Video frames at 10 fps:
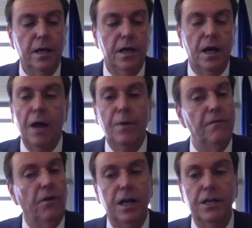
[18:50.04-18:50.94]
And we have
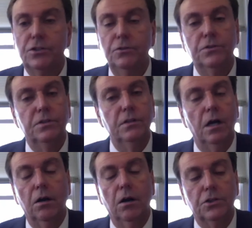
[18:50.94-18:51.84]
a lot of students,
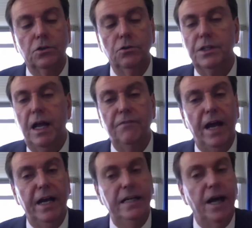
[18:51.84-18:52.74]
or schools that have 80,